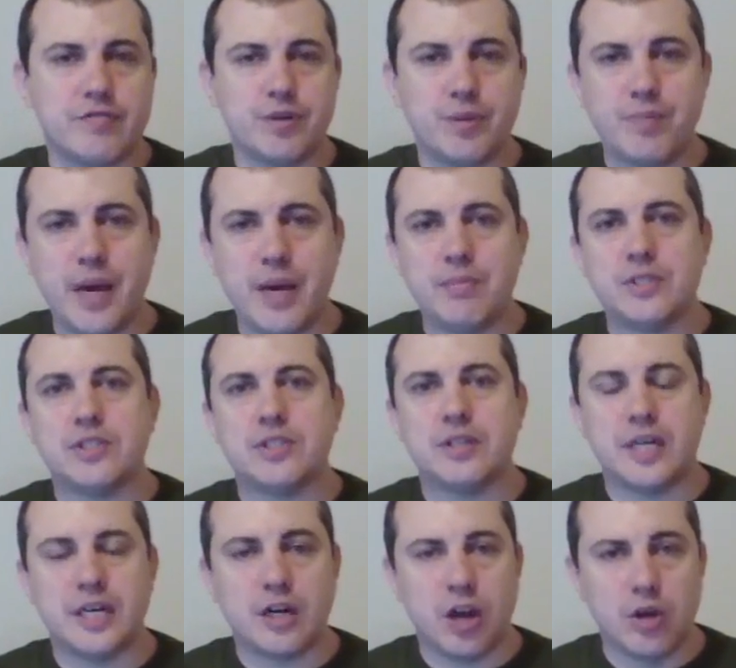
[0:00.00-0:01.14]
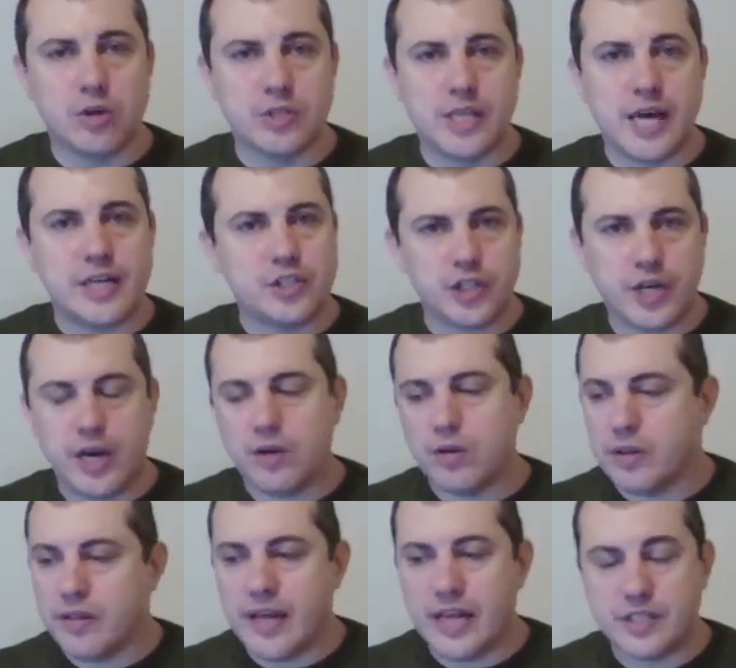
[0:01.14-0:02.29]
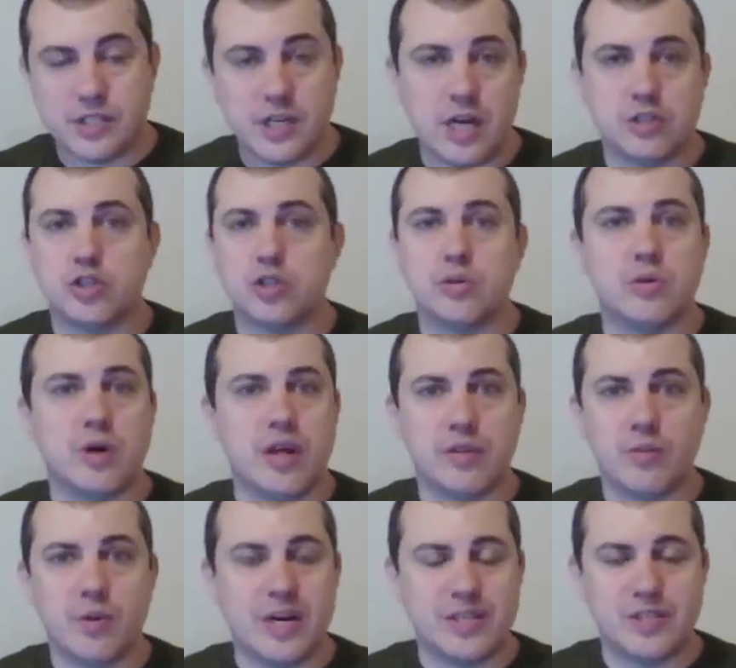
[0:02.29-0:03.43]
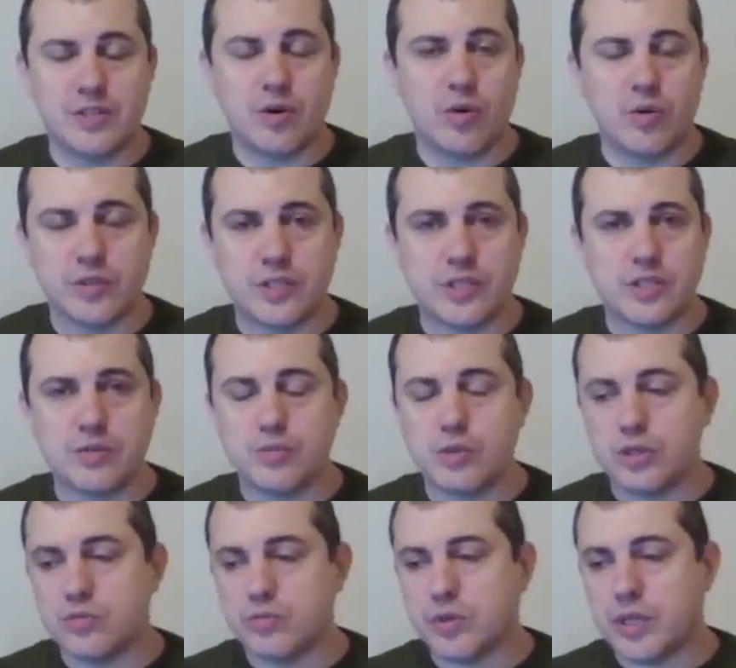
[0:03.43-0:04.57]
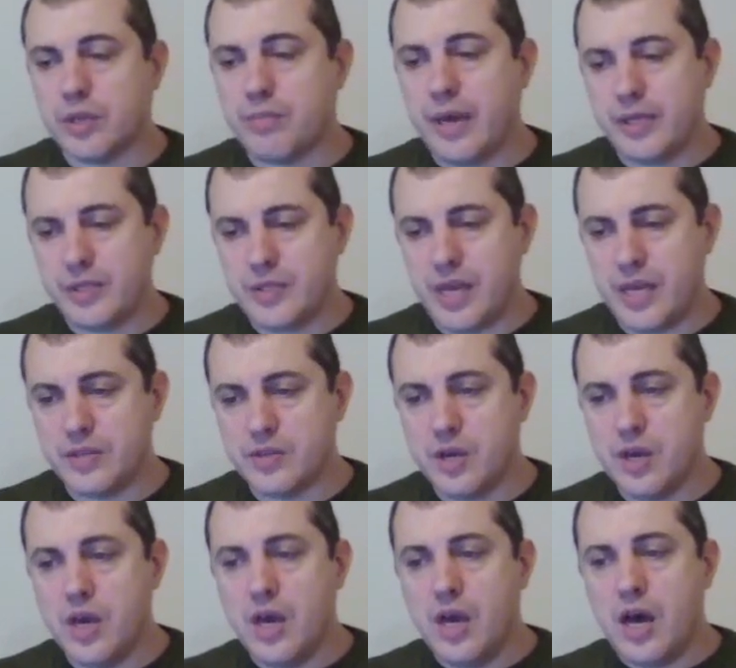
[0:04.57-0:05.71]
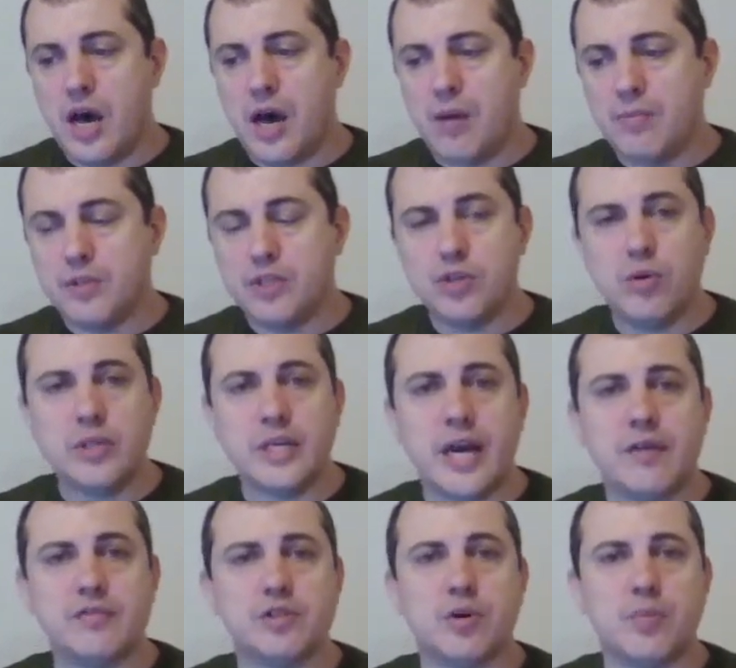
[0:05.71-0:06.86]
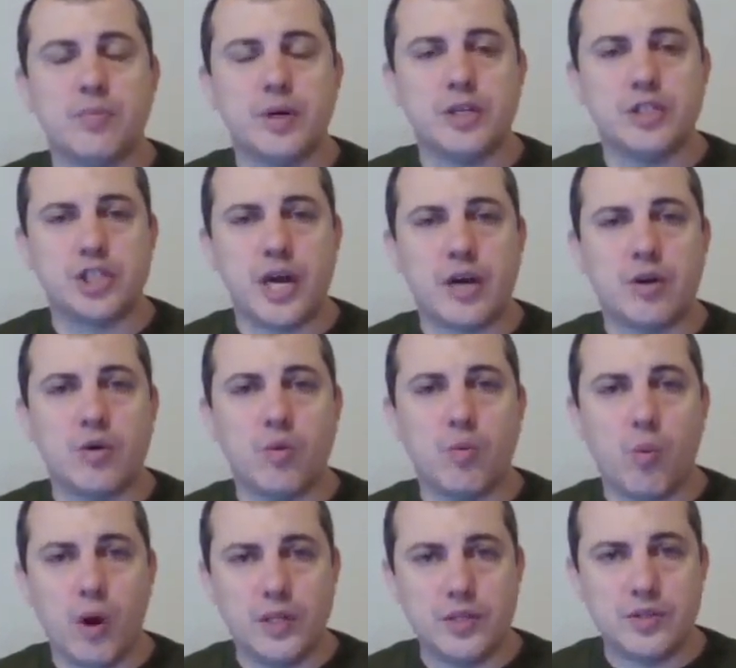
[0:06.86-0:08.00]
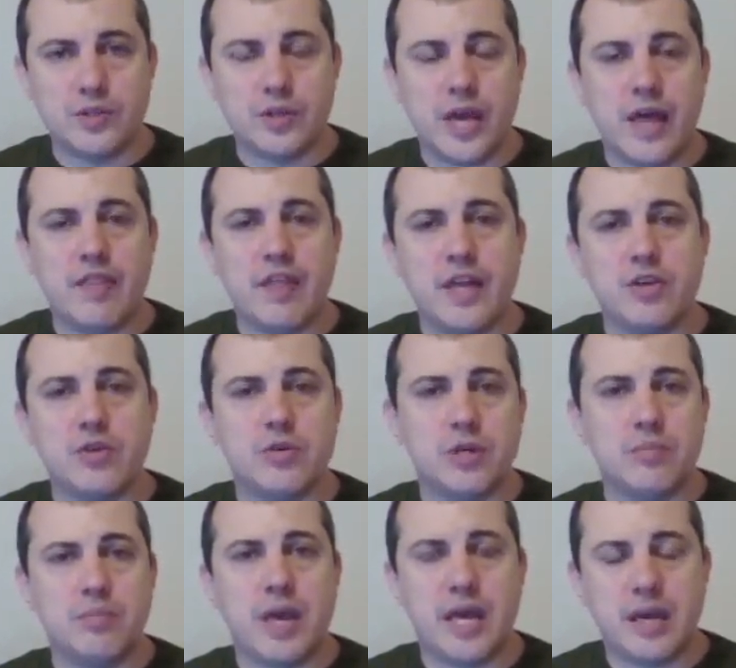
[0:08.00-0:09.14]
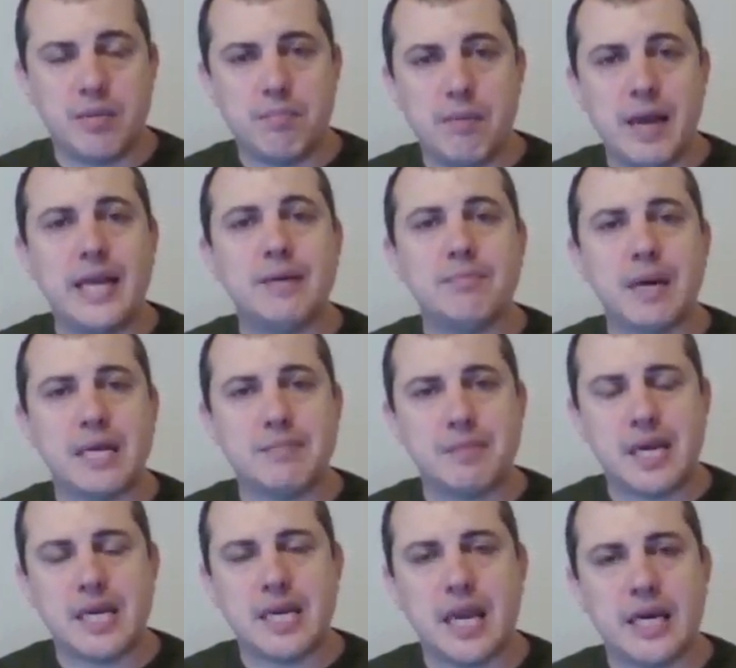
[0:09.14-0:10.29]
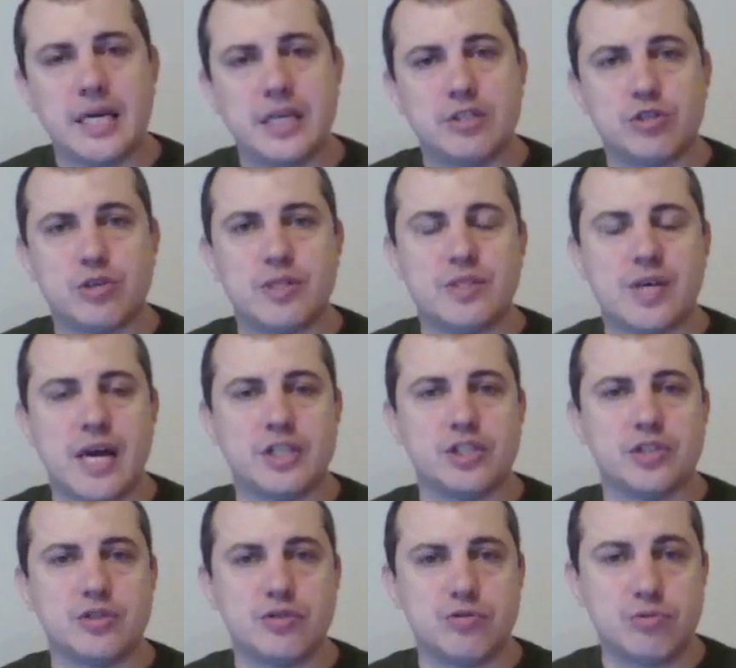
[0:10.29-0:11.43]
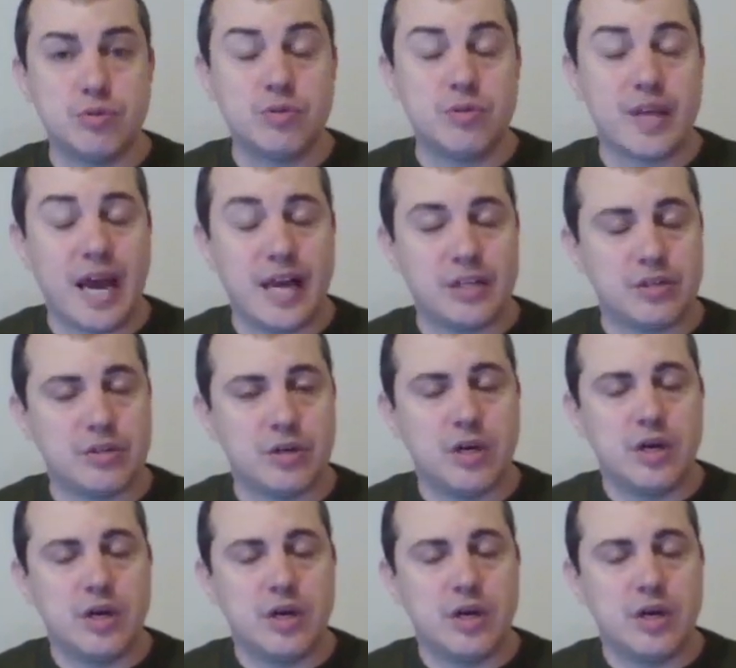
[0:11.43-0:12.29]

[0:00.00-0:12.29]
for every payment and then close that channel, and that's not true. Otherwise, the whole system wouldn't really make sense. Um, you only have to open a channel once, and then you can make many, many, many Lightning transactions through that